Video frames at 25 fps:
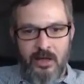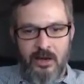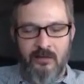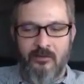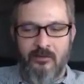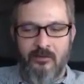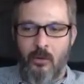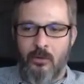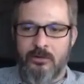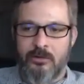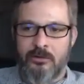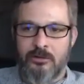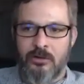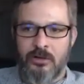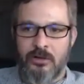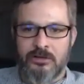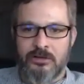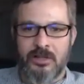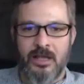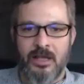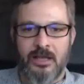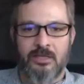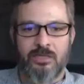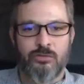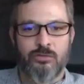I've always
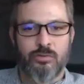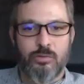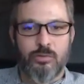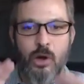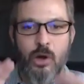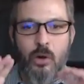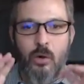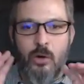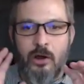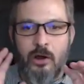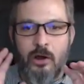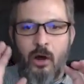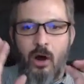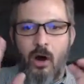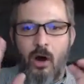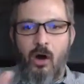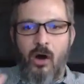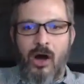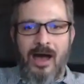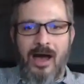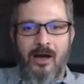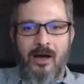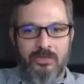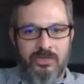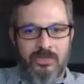looked at throw it all
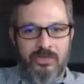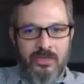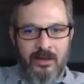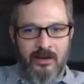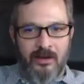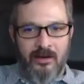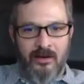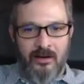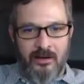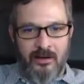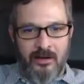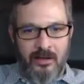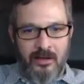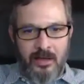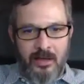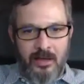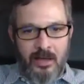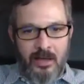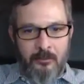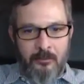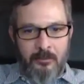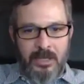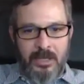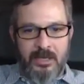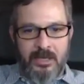out there,
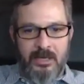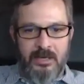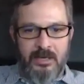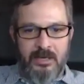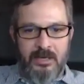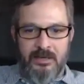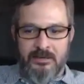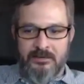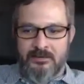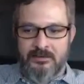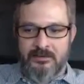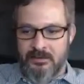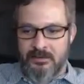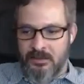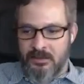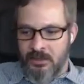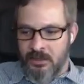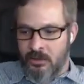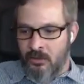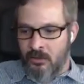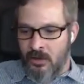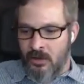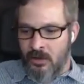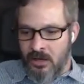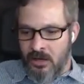because
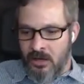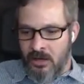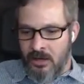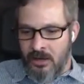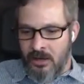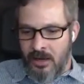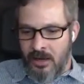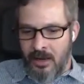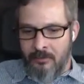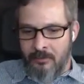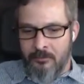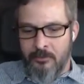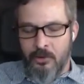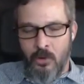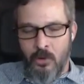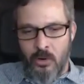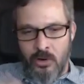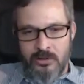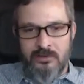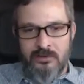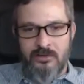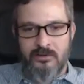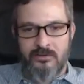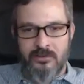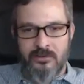I'm
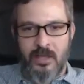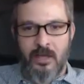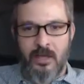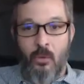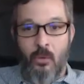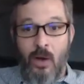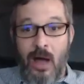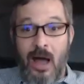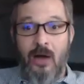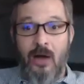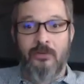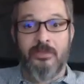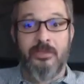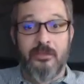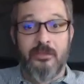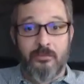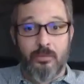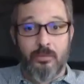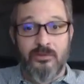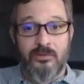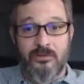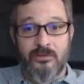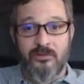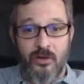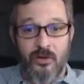going to say, wow, this
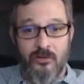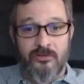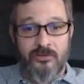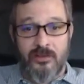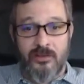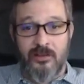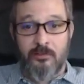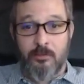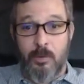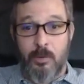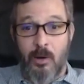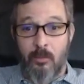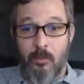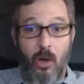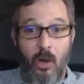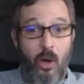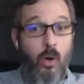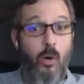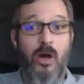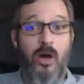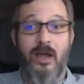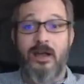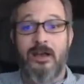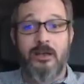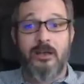one solves this problem.
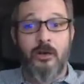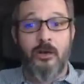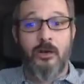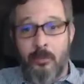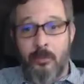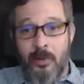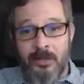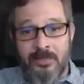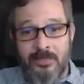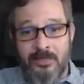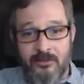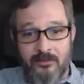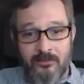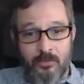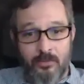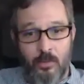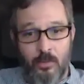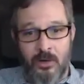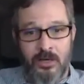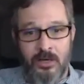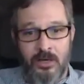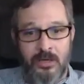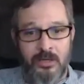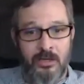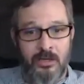Oh, I didn't know about this
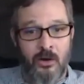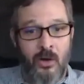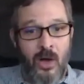one.